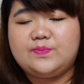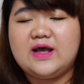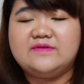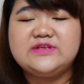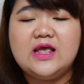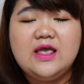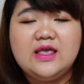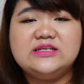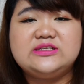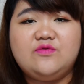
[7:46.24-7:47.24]
puffs
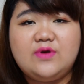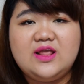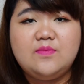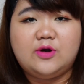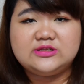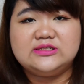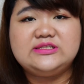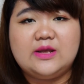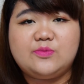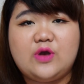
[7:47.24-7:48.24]
is a really important
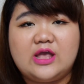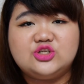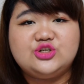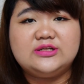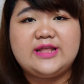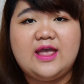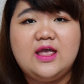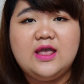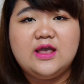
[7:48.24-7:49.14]
step to ensure that